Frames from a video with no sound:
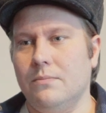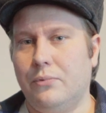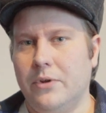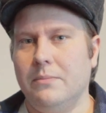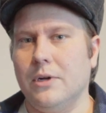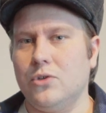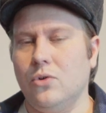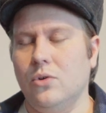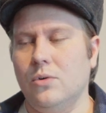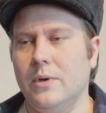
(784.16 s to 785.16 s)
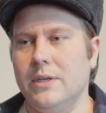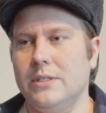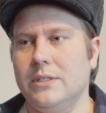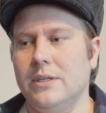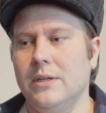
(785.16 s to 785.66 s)
pretty much
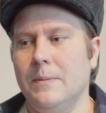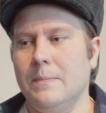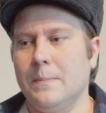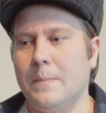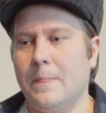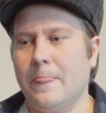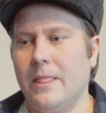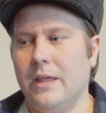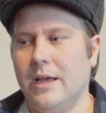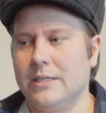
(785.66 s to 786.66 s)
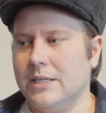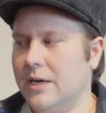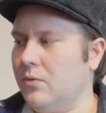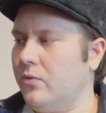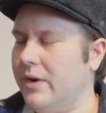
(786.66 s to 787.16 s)
always as
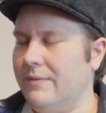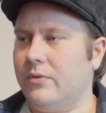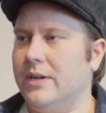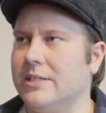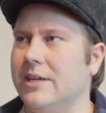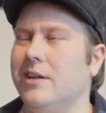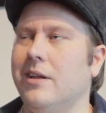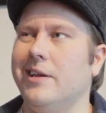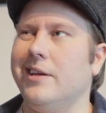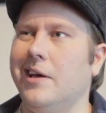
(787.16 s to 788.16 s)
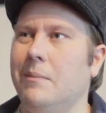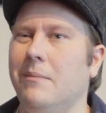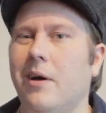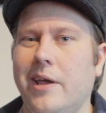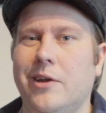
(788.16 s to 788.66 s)
a reference, kind of like a
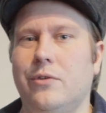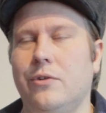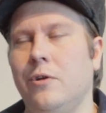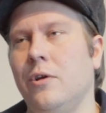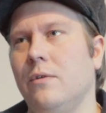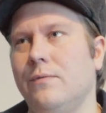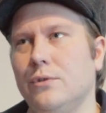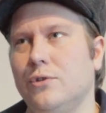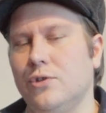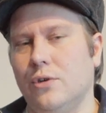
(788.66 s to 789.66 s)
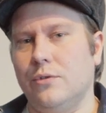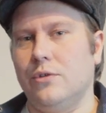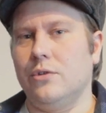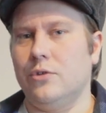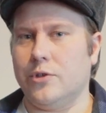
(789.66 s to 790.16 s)
minor
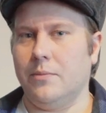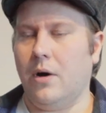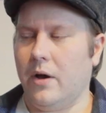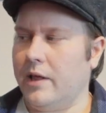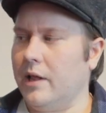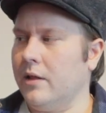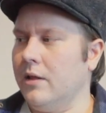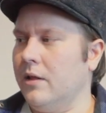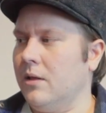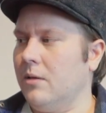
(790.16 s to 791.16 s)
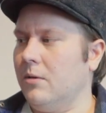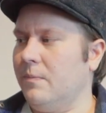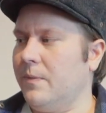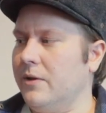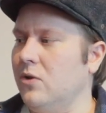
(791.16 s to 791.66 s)
footnote to Smile,
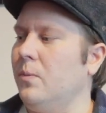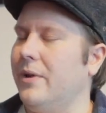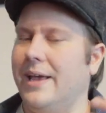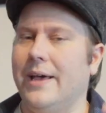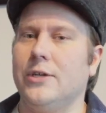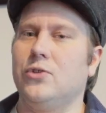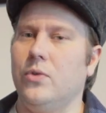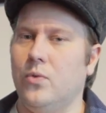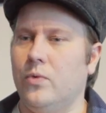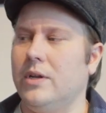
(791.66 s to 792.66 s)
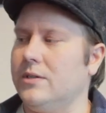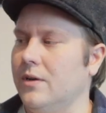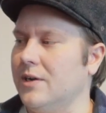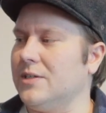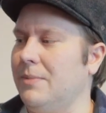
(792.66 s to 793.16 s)
but nobody actually really
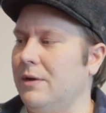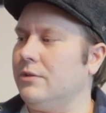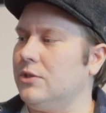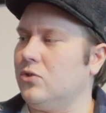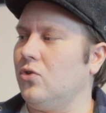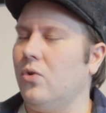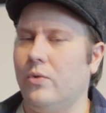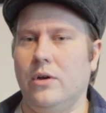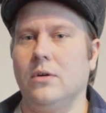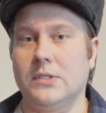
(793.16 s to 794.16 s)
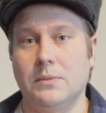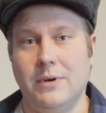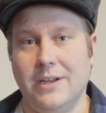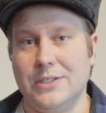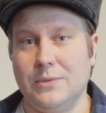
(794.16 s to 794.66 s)
talks about the story of
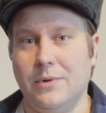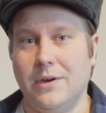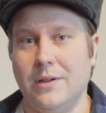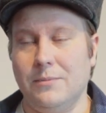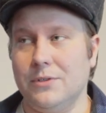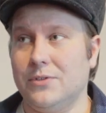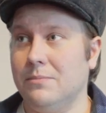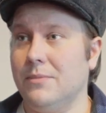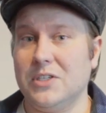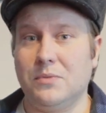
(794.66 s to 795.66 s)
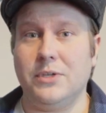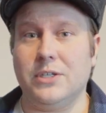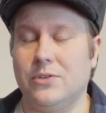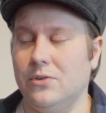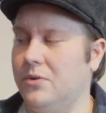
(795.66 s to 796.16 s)
Smiley Smile, because there must be
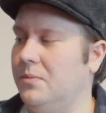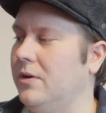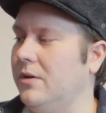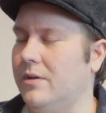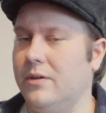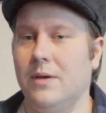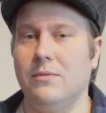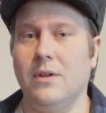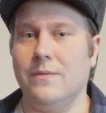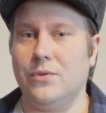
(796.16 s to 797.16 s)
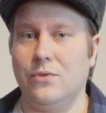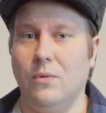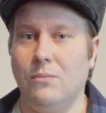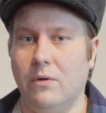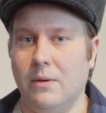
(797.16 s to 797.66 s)
a story behind it. I would love to
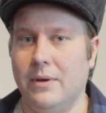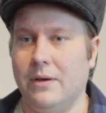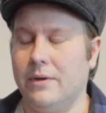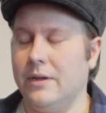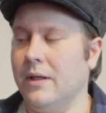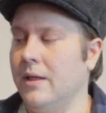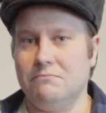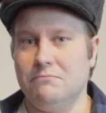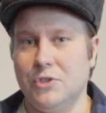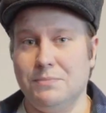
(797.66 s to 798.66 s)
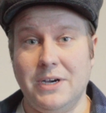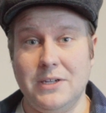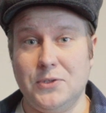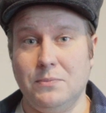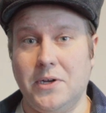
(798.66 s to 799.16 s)
know more about it.
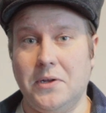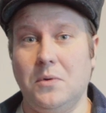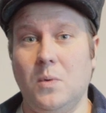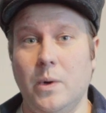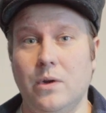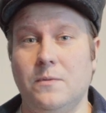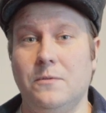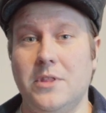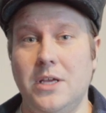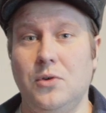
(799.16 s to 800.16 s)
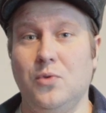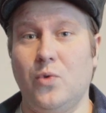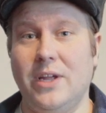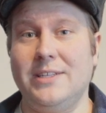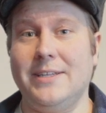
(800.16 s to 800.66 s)
Smiley Smile, one of the
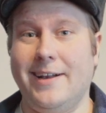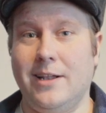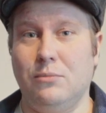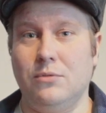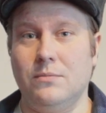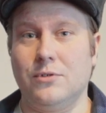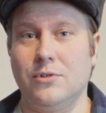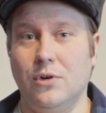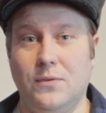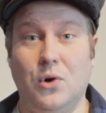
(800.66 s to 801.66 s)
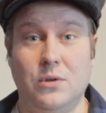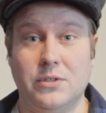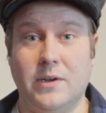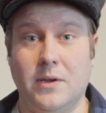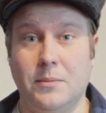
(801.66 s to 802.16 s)
great albums of all
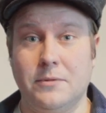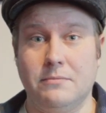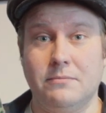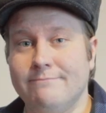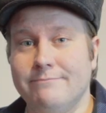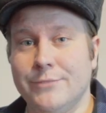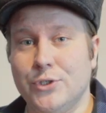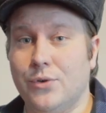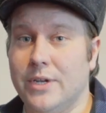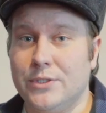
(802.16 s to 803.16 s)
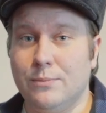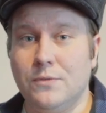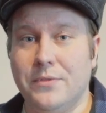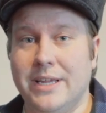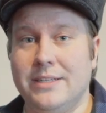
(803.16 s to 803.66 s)
time. So let's
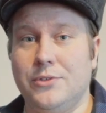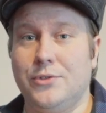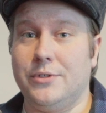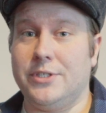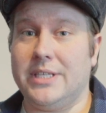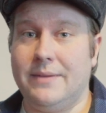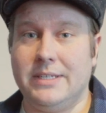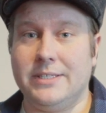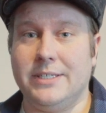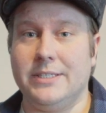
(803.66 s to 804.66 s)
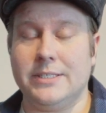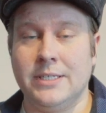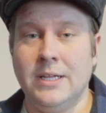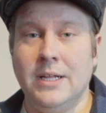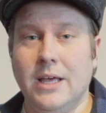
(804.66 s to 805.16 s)
move then to the
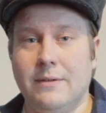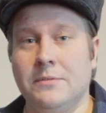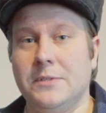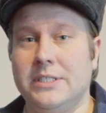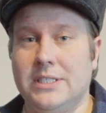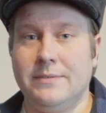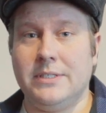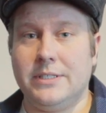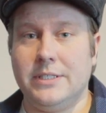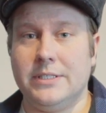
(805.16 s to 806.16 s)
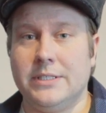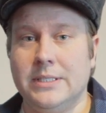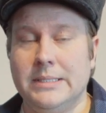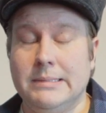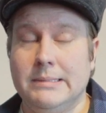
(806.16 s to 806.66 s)
70s. And from the
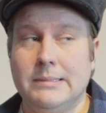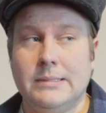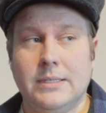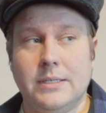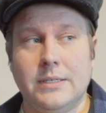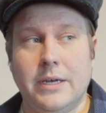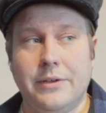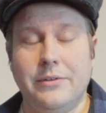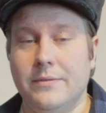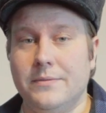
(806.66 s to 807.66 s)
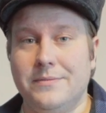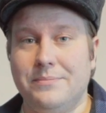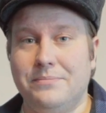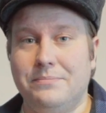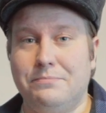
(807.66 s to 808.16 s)
70s, I could have
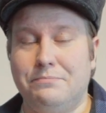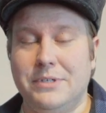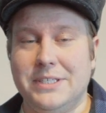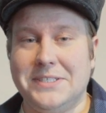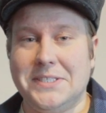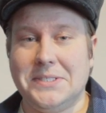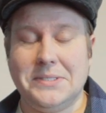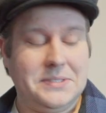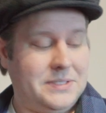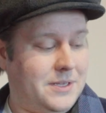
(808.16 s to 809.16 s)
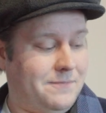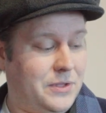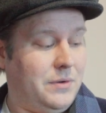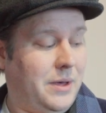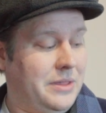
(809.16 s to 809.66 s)
picked a
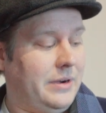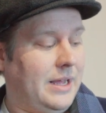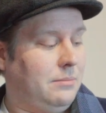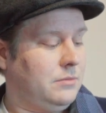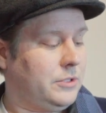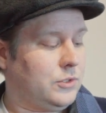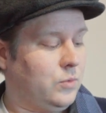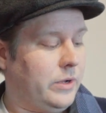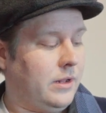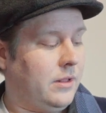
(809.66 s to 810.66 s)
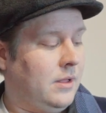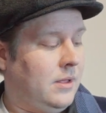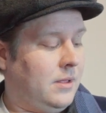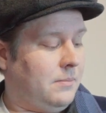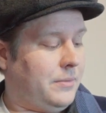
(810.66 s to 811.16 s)
few other albums as well,
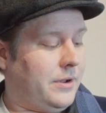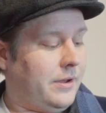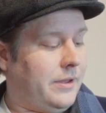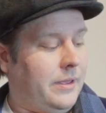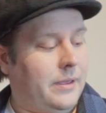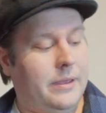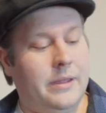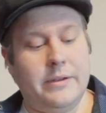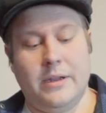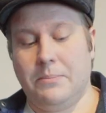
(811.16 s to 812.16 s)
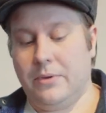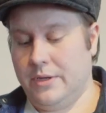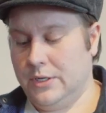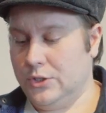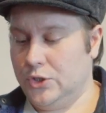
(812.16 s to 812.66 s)
but I ended up
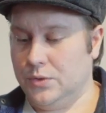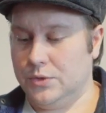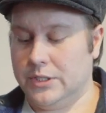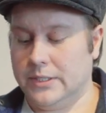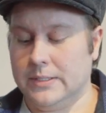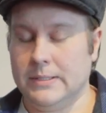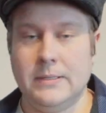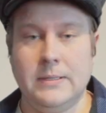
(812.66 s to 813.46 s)
choosing